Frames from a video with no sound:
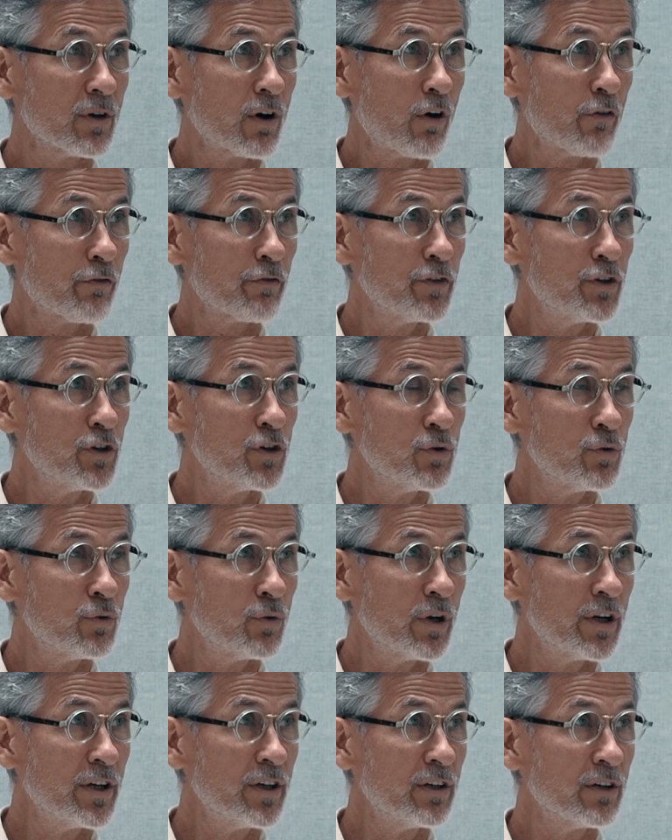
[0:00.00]
of
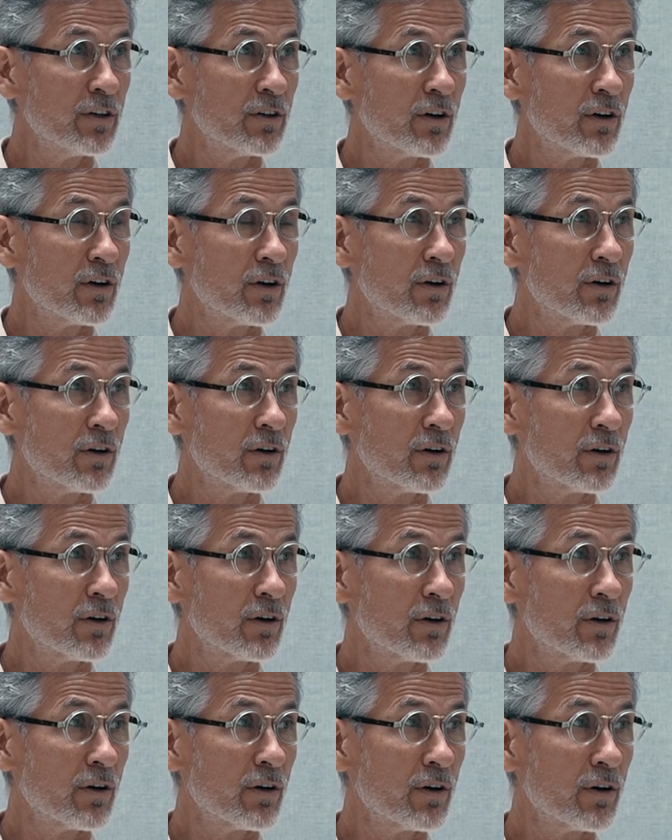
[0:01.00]
newly
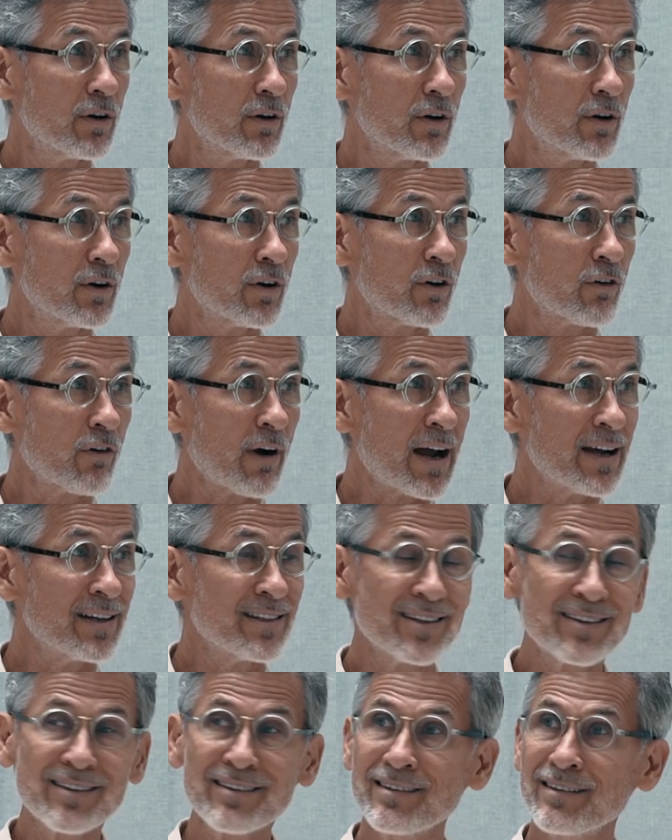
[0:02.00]

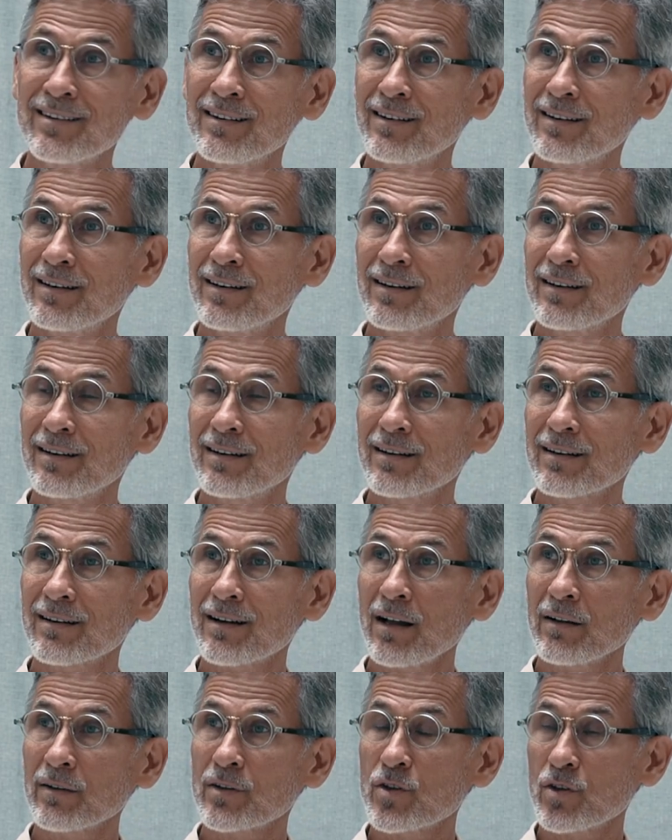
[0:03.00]
rising
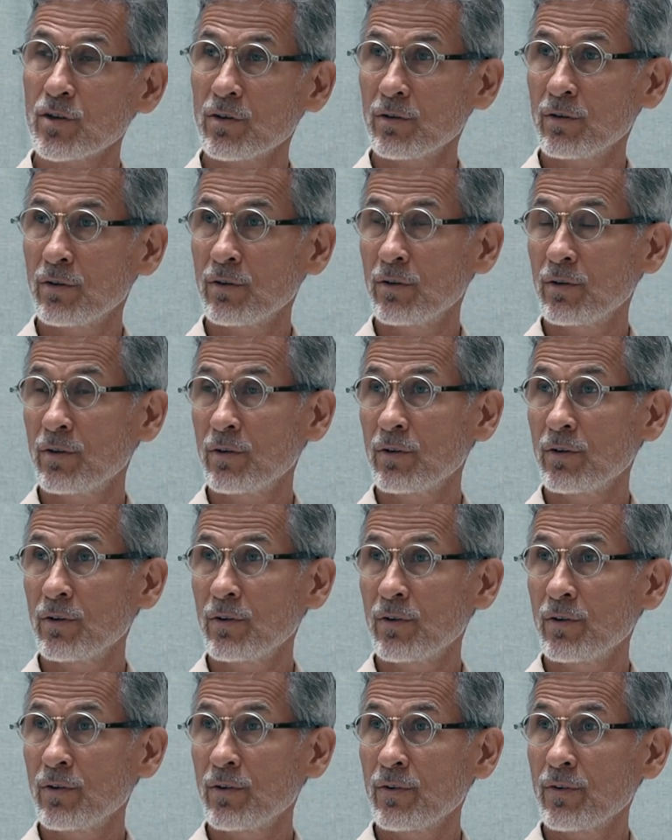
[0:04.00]
culture
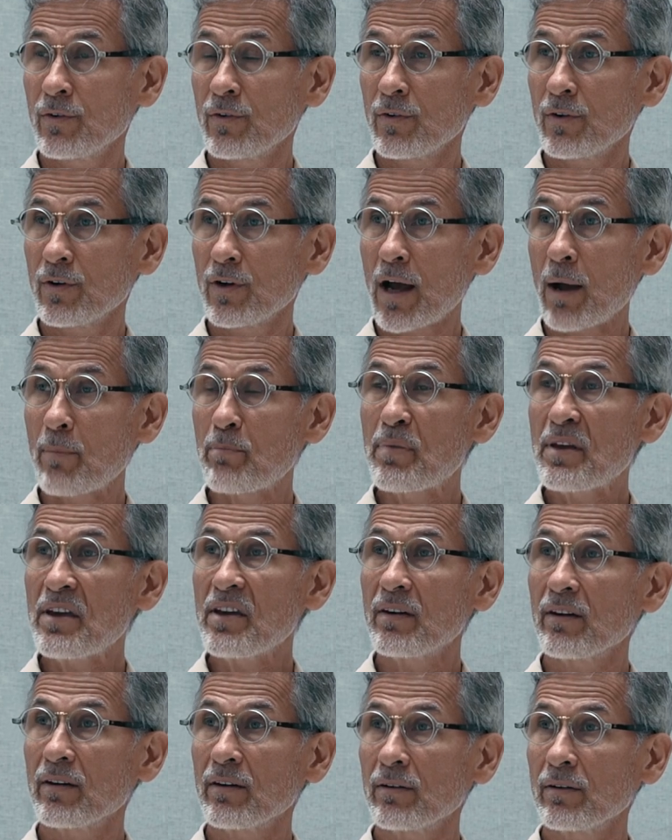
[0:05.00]

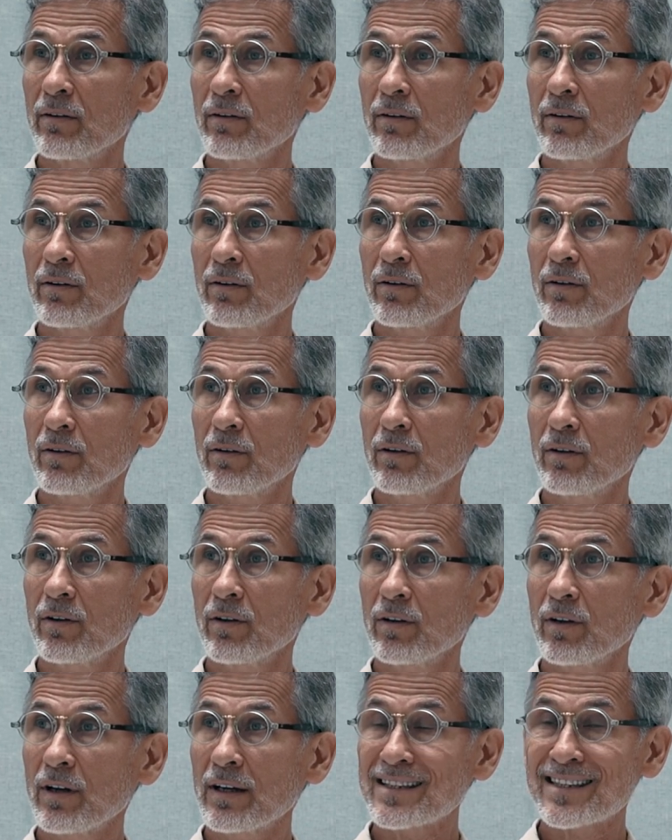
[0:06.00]
appear
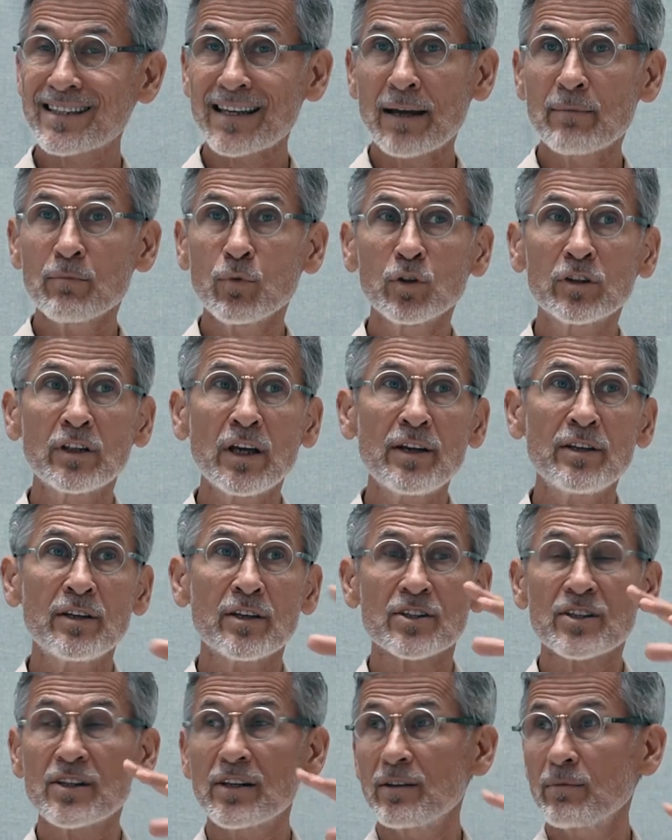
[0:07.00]

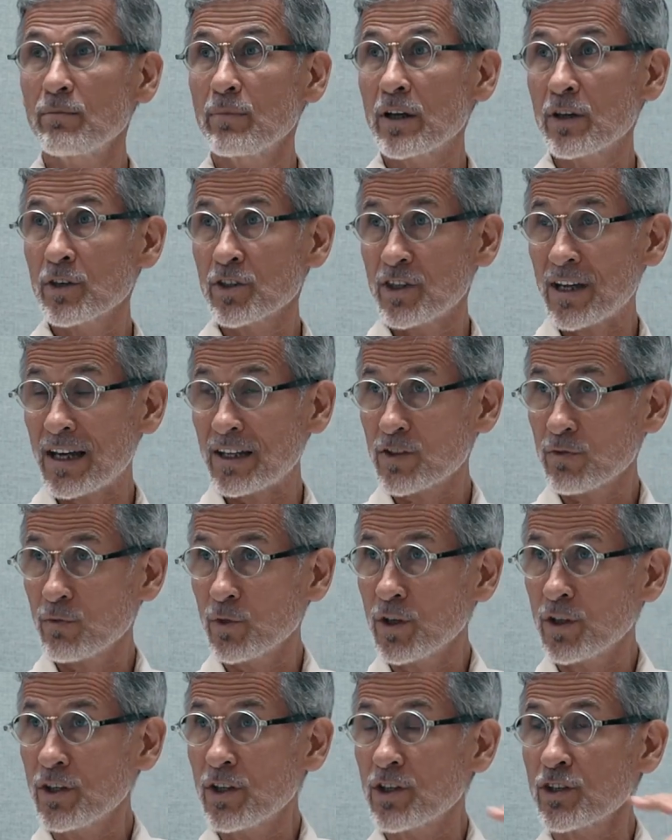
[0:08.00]
simultaneously, because that's
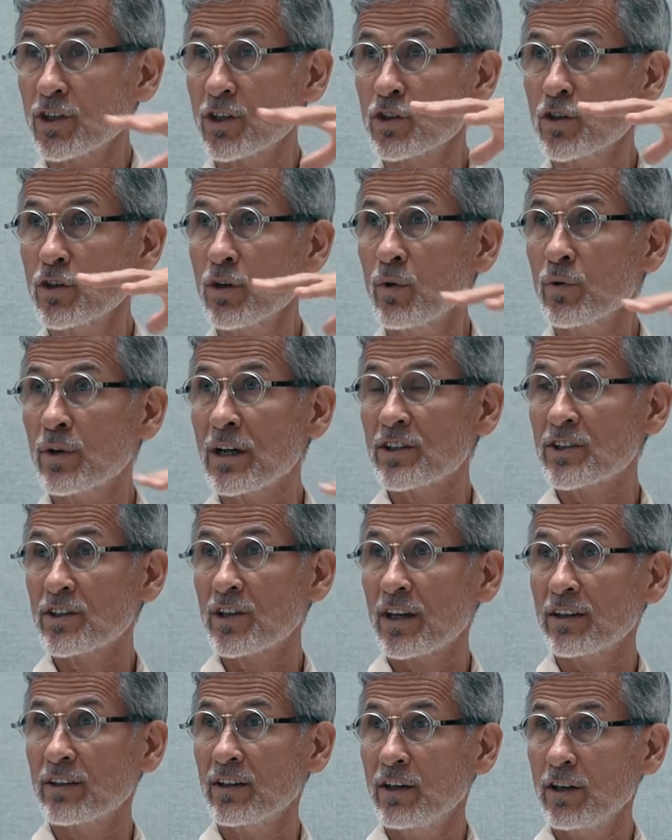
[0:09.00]
what it is, it's known as
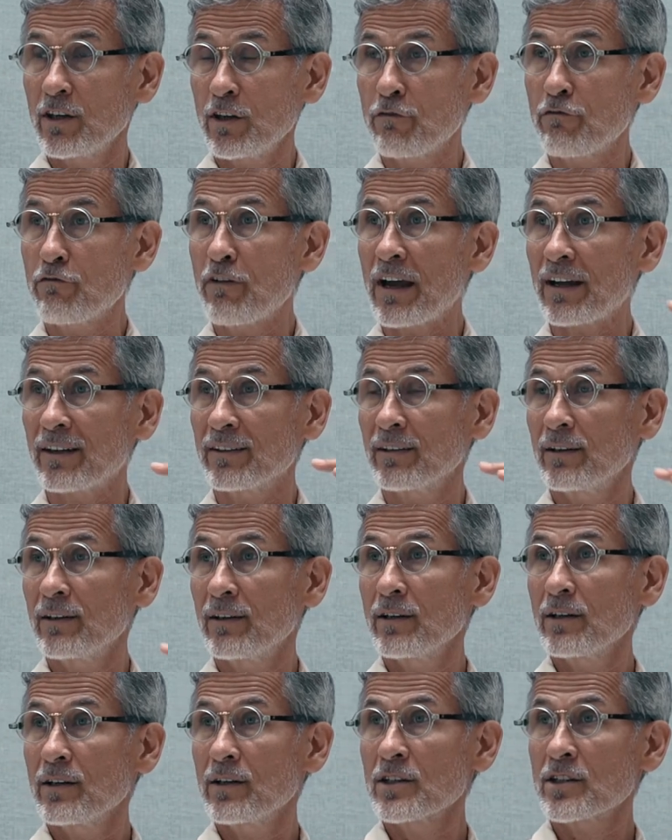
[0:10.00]
that effect,
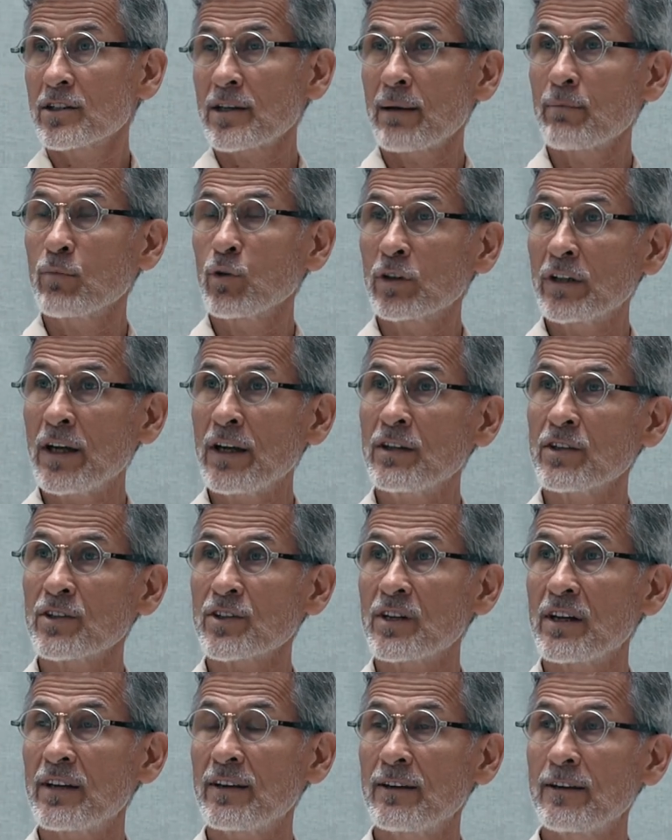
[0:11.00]

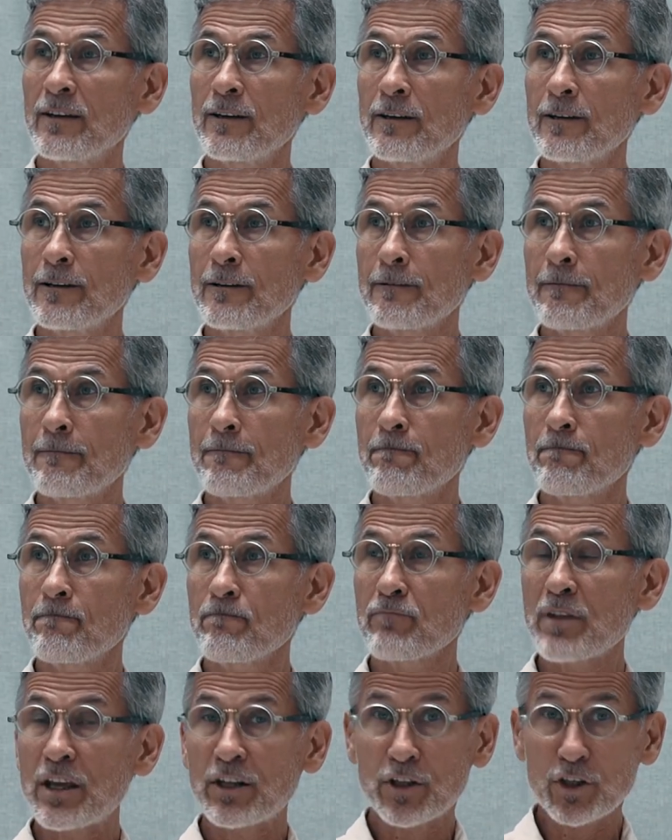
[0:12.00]
simultaneously.
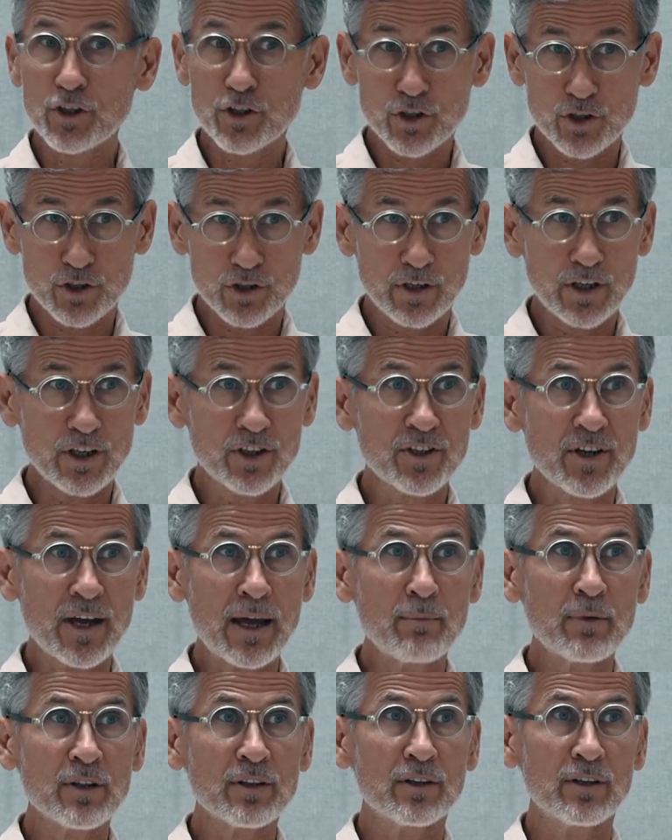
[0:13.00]
It is
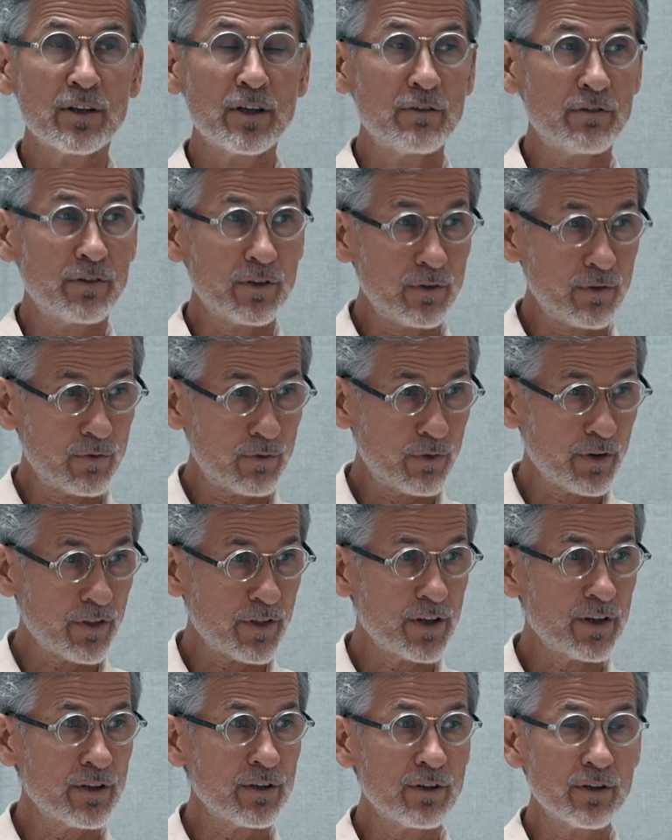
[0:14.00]
examined even
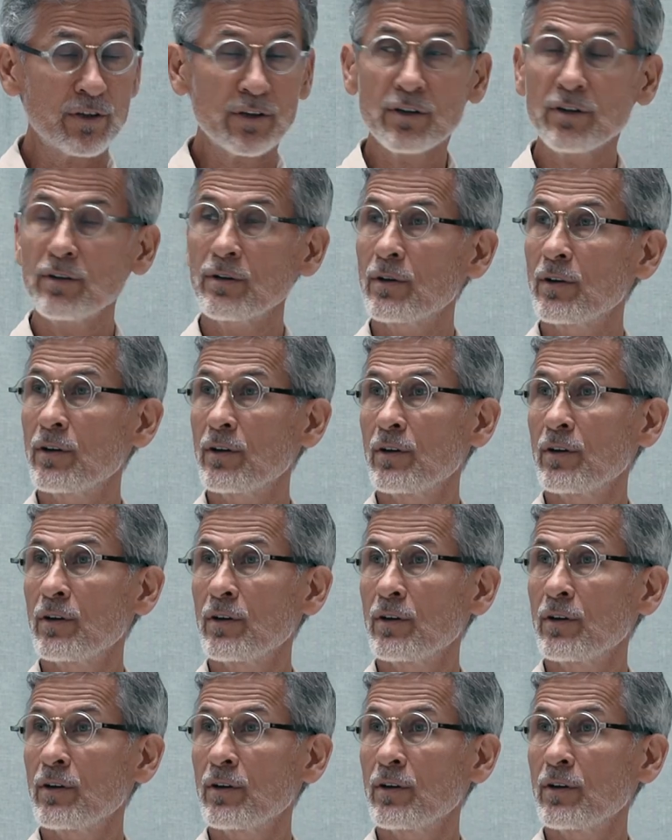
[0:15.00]
within the